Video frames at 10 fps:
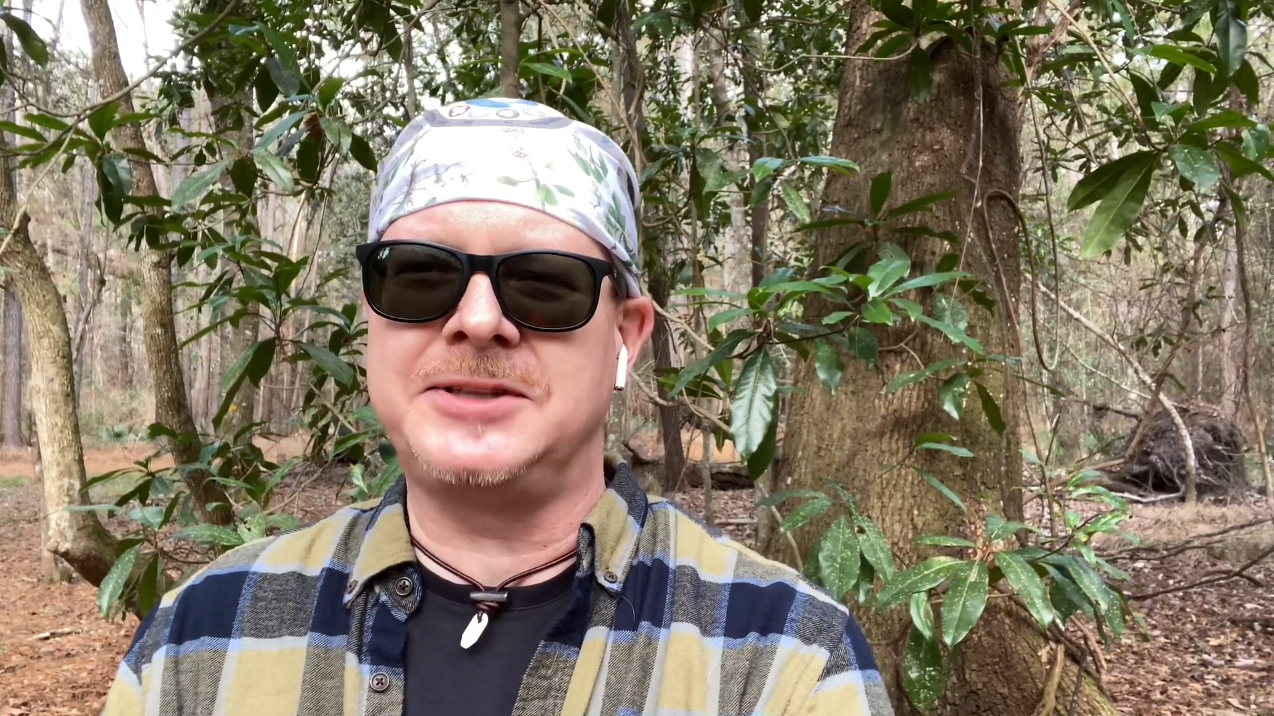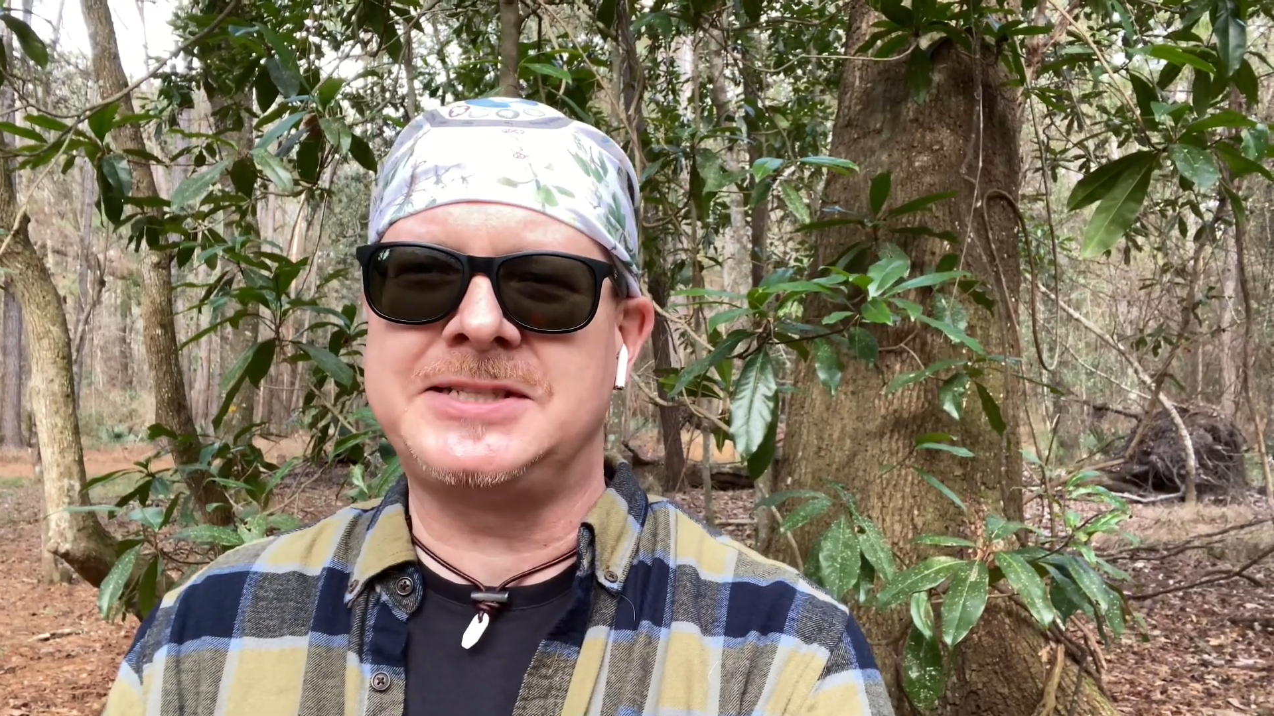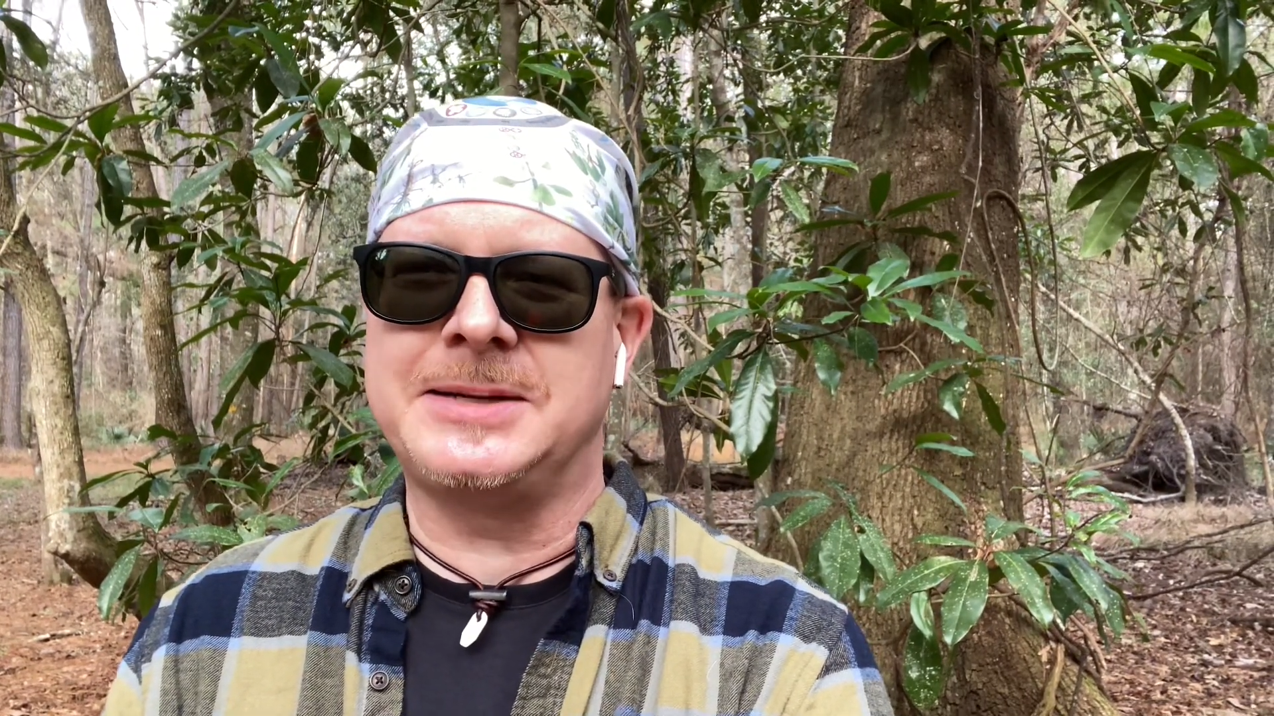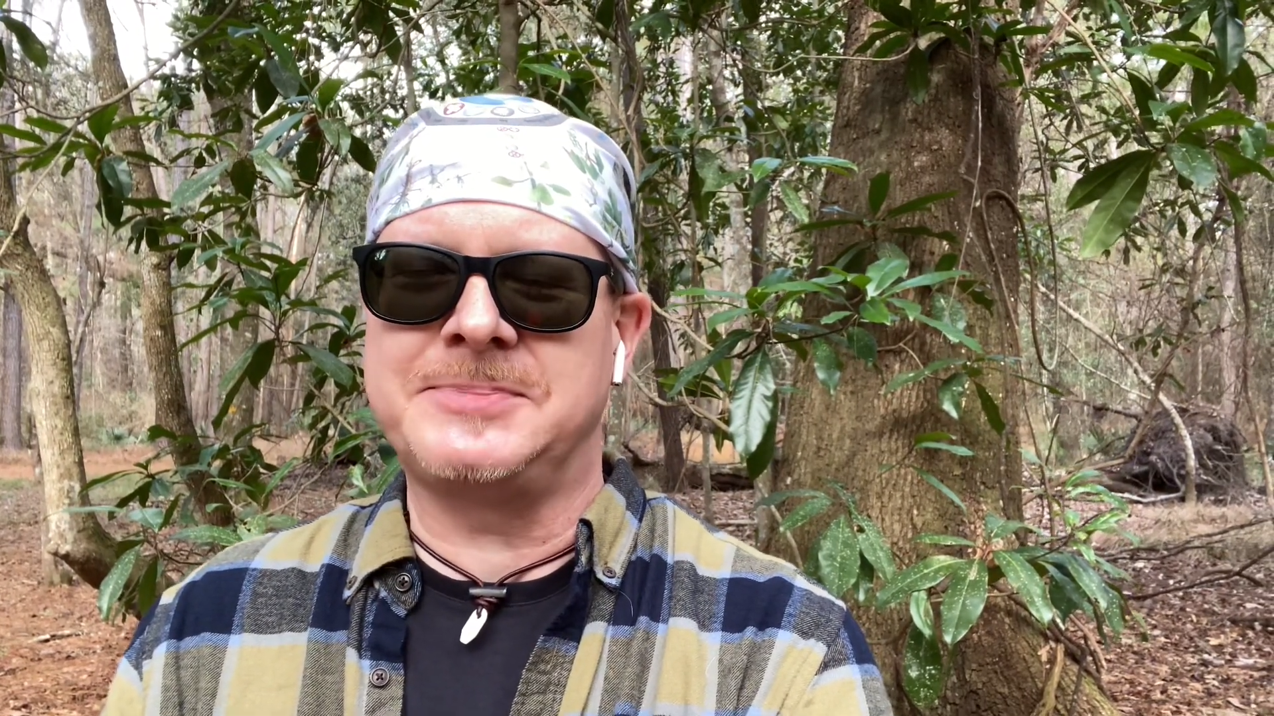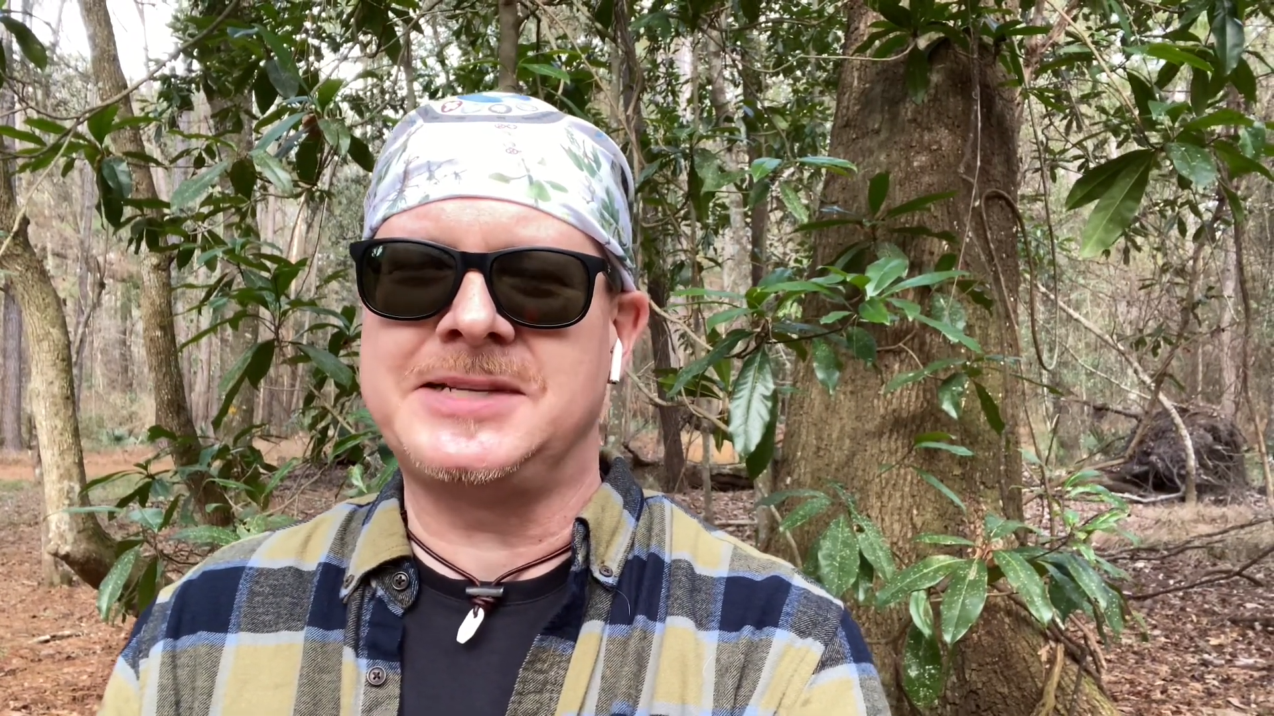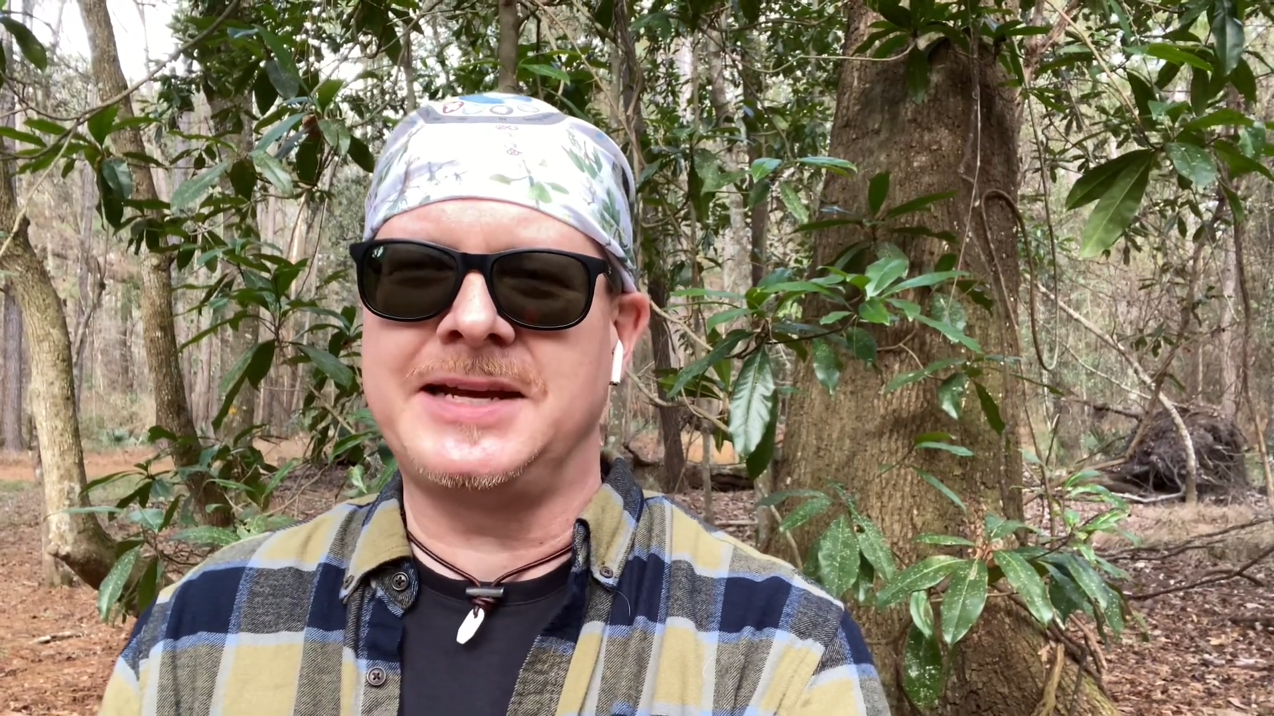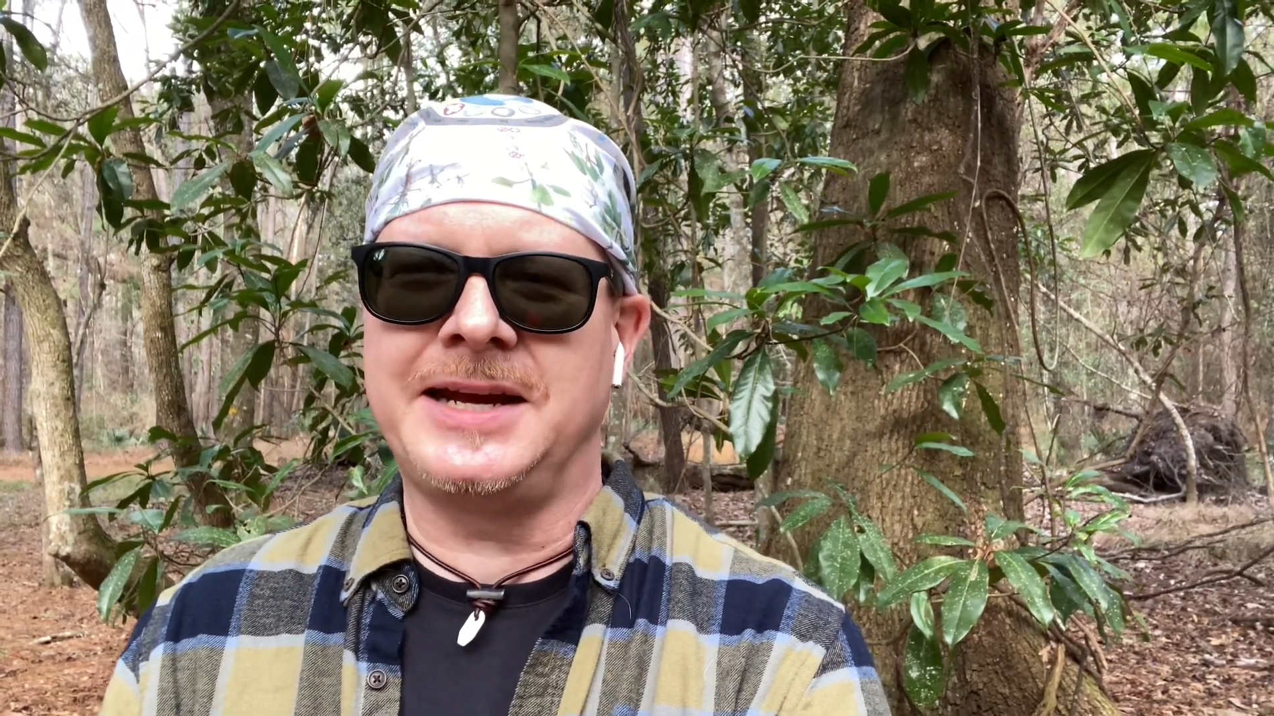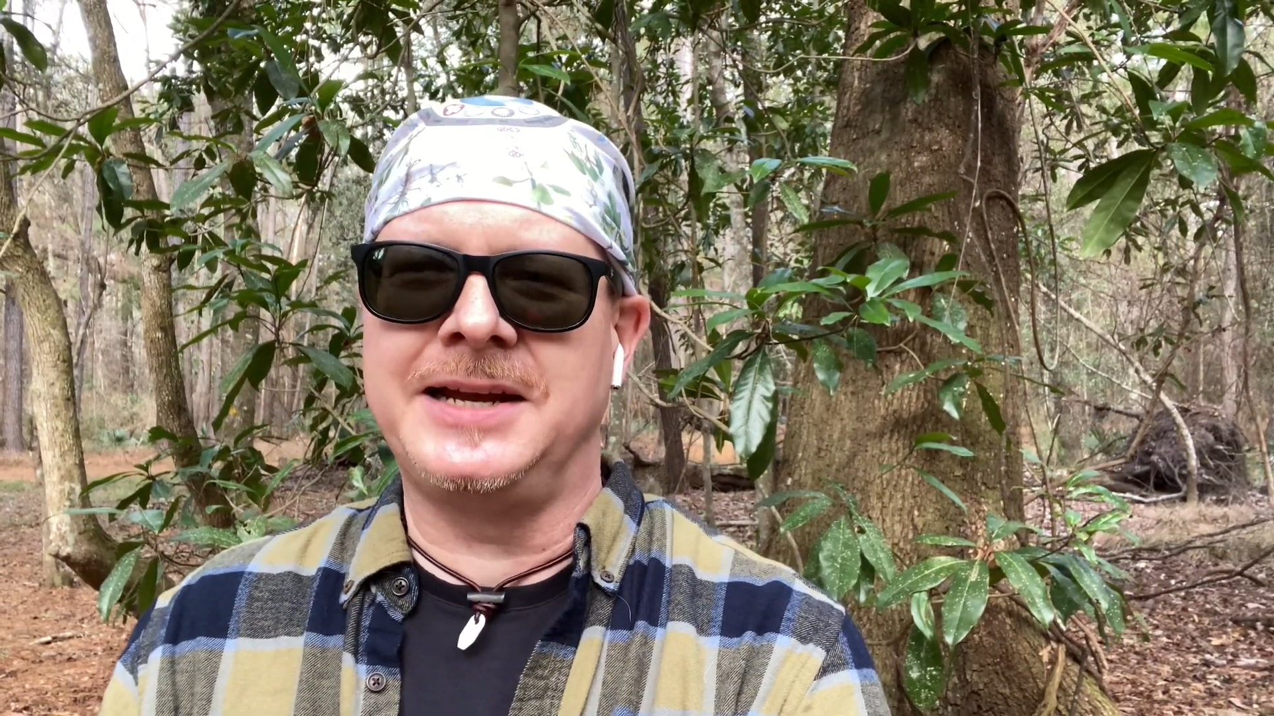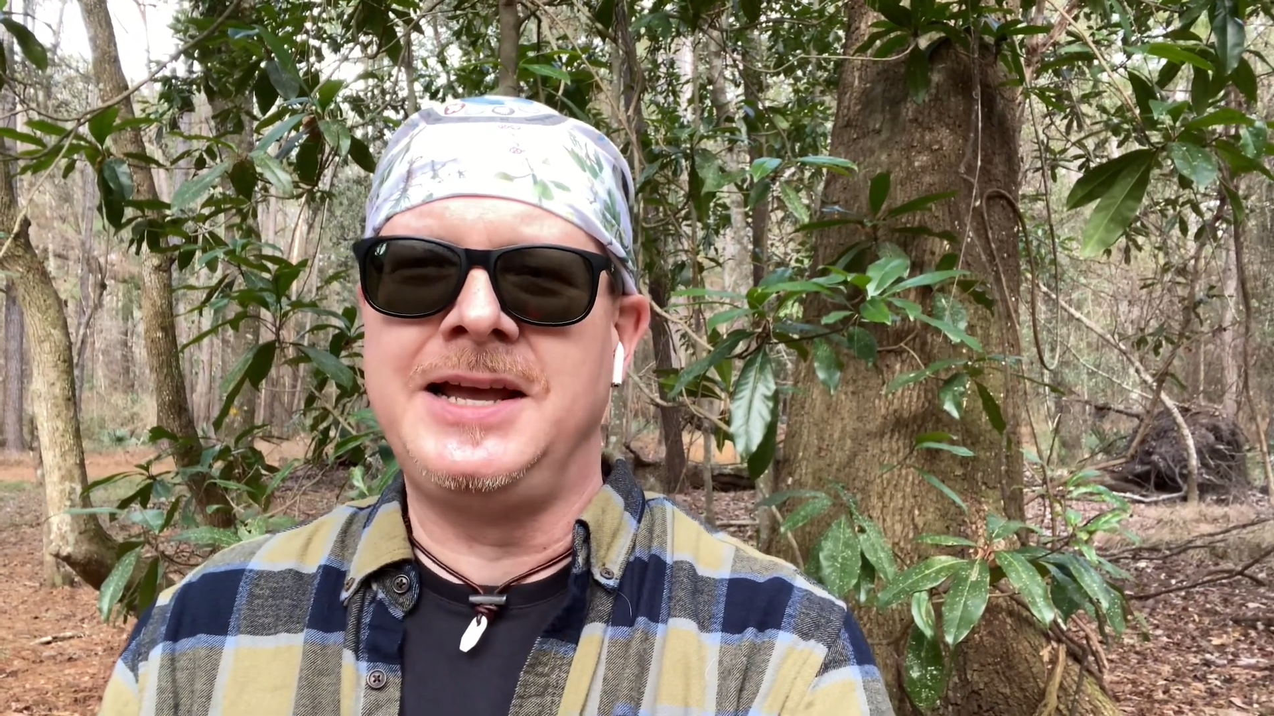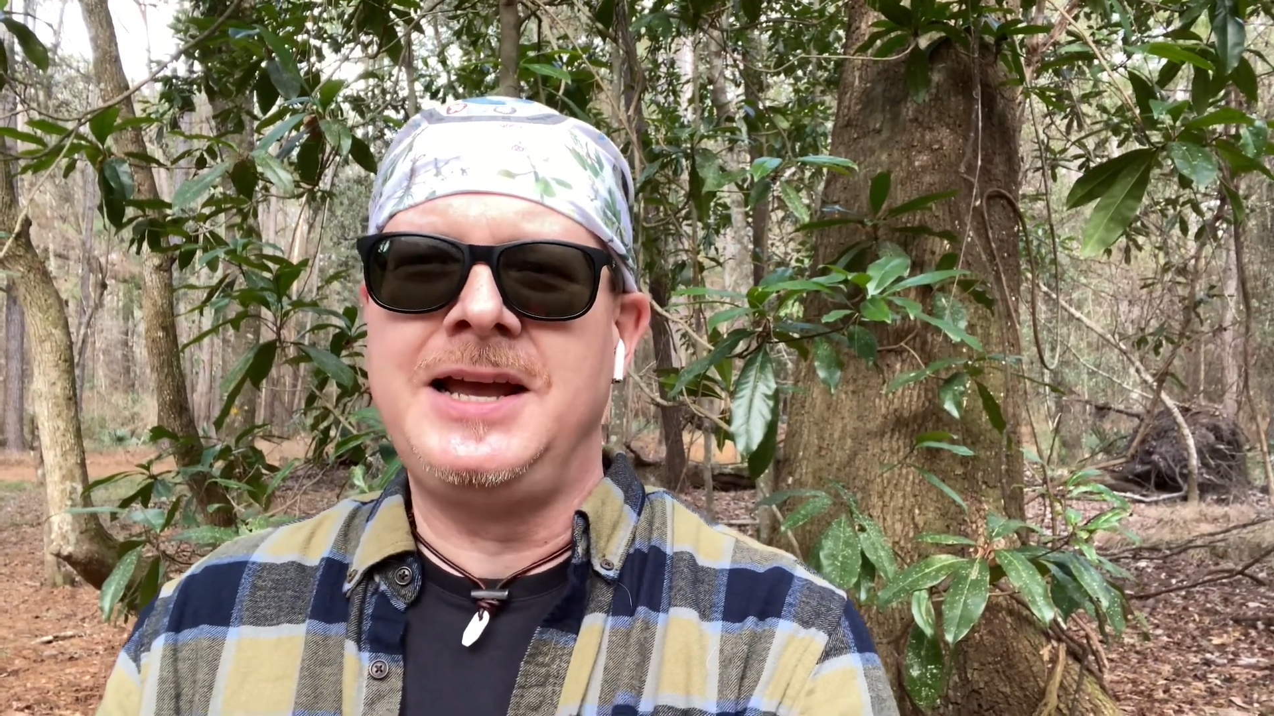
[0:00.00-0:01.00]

tip today.